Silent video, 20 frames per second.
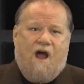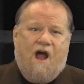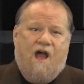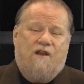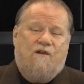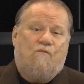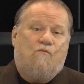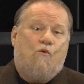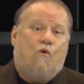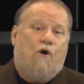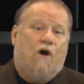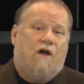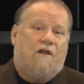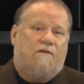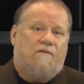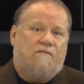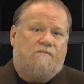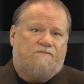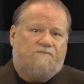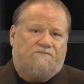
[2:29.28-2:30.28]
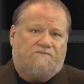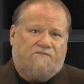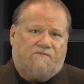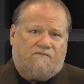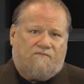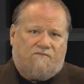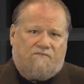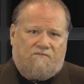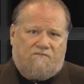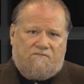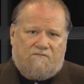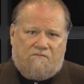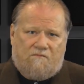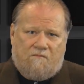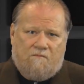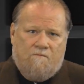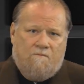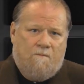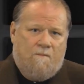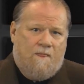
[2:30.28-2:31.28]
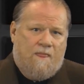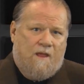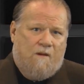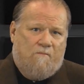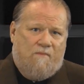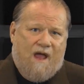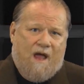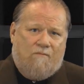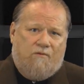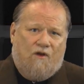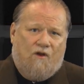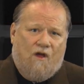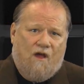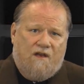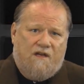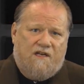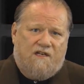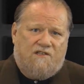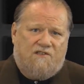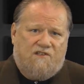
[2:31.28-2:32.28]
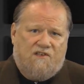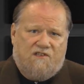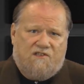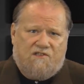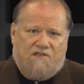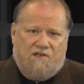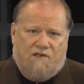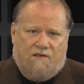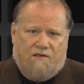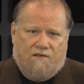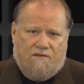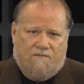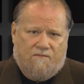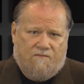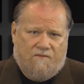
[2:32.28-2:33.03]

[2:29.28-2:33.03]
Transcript: Item 1. Babylon existed